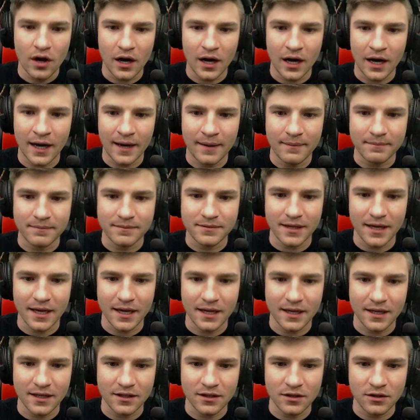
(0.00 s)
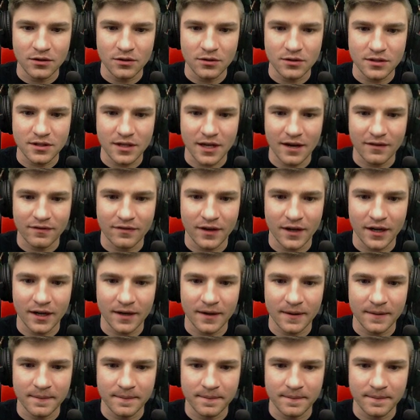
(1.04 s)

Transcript: I'm taking you, sapphire.